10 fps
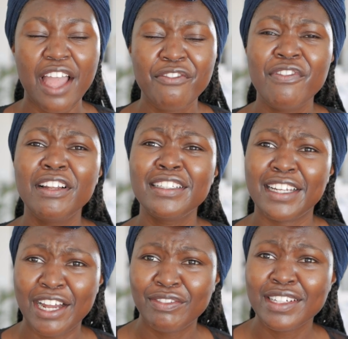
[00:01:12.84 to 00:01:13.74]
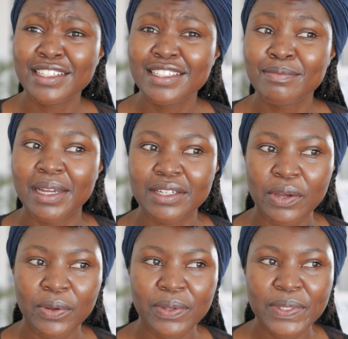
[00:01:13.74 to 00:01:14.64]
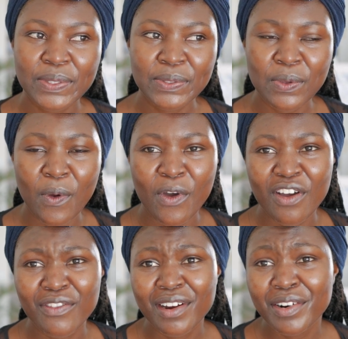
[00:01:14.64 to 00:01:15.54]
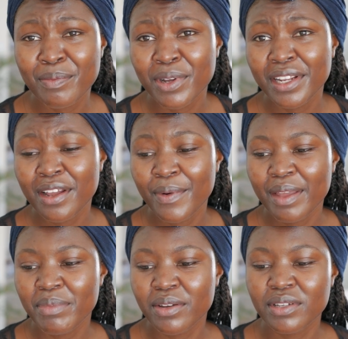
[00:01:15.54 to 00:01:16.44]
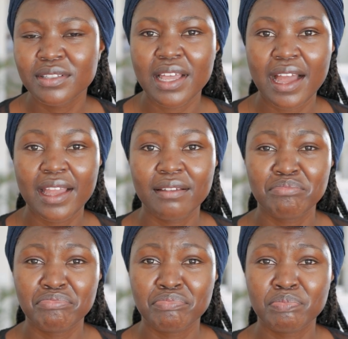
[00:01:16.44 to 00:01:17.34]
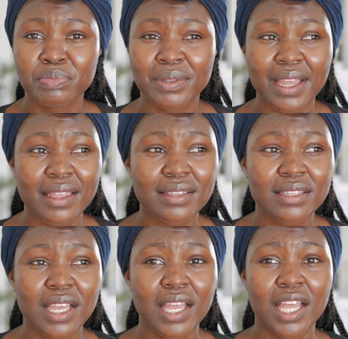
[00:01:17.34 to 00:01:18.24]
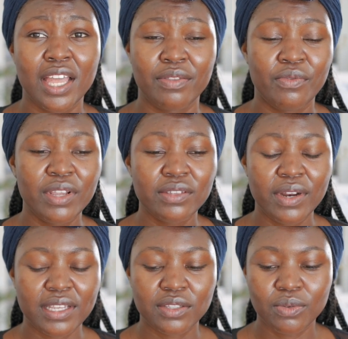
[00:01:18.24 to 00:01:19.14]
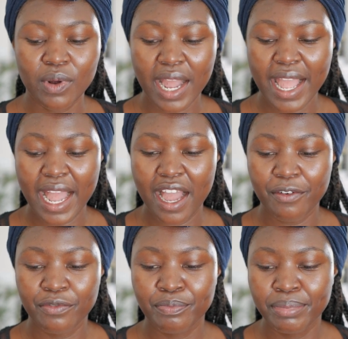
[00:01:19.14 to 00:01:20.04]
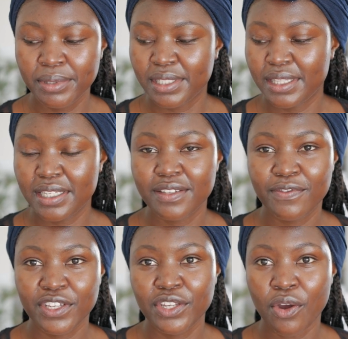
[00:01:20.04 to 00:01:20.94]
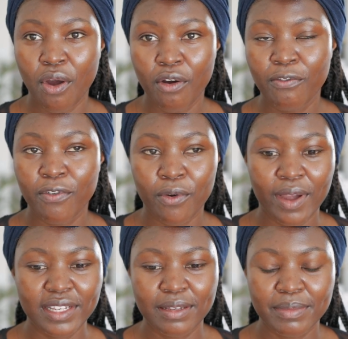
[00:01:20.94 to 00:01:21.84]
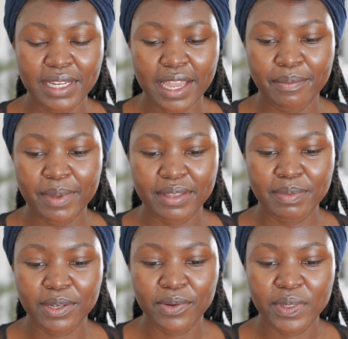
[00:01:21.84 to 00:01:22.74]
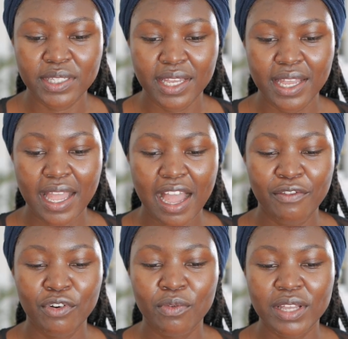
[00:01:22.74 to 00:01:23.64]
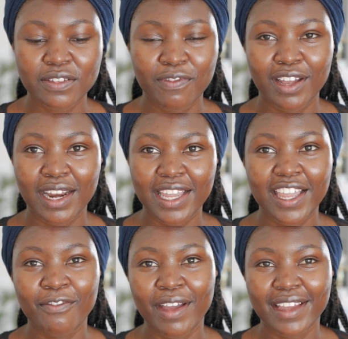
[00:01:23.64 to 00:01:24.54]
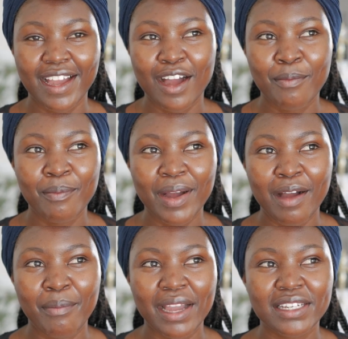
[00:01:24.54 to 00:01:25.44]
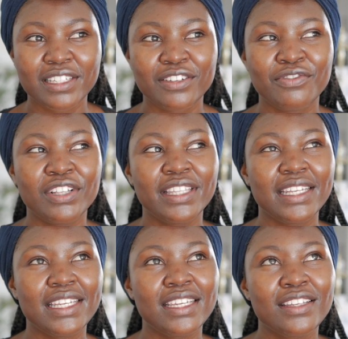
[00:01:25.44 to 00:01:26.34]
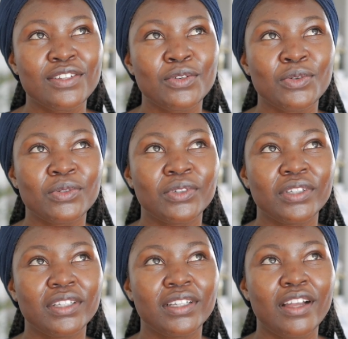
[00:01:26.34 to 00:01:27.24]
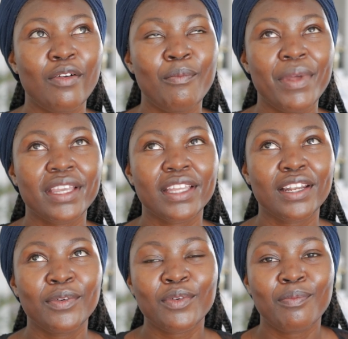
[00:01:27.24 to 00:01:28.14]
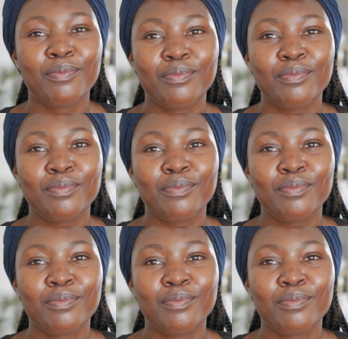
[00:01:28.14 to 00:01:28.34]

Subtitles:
feel nervous, but also vulnerable in a way, because I guess the reason as to why I have put this video off for quite some time is because I've always felt like if I come, I might feel the need to make it look